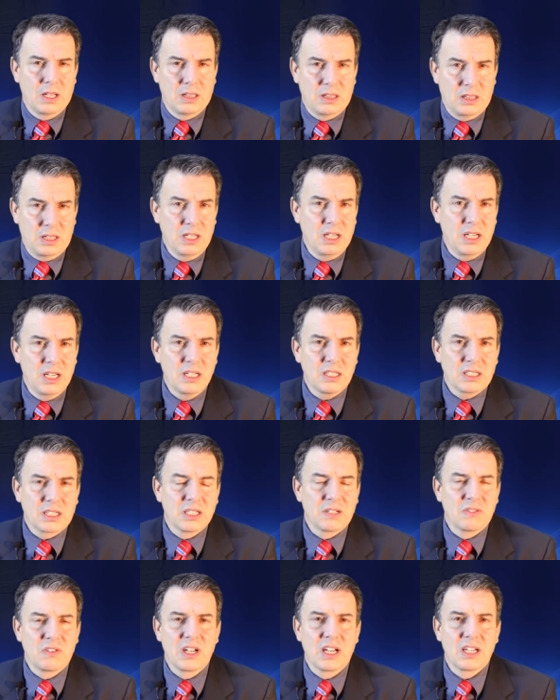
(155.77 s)
This
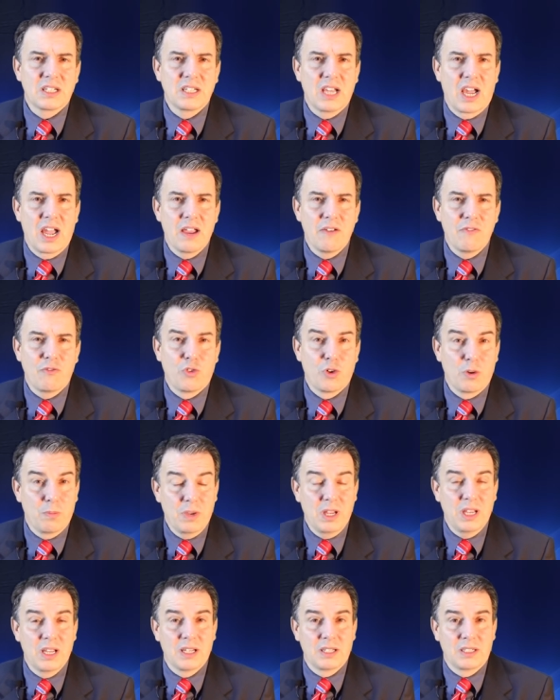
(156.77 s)
has been a time for
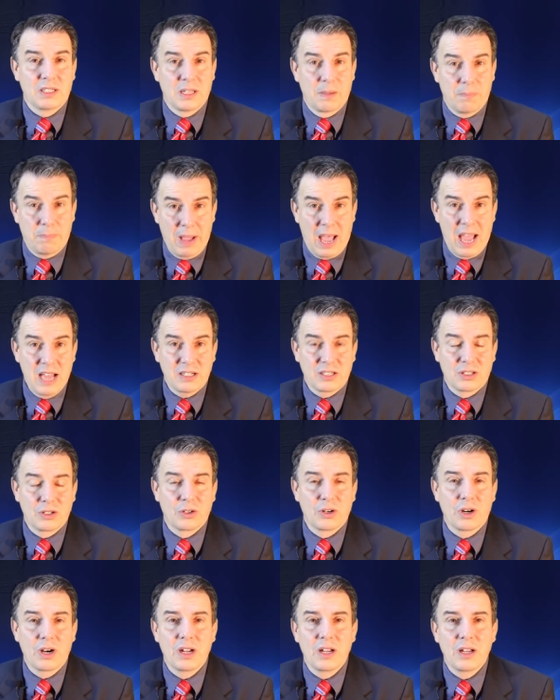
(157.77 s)
me as a
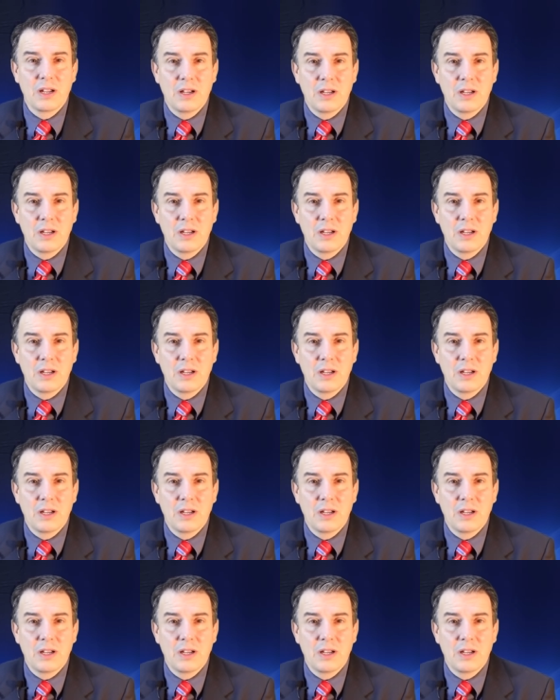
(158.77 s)
pastor